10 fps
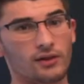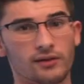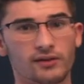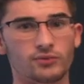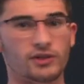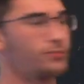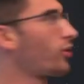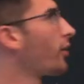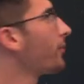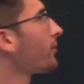in this week's
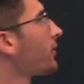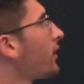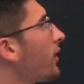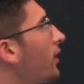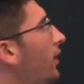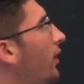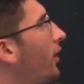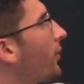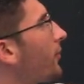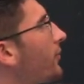problem,
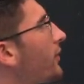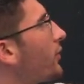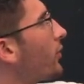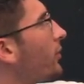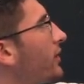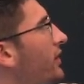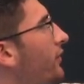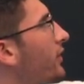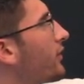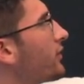uh, we're, be
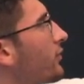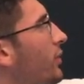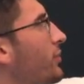given, we're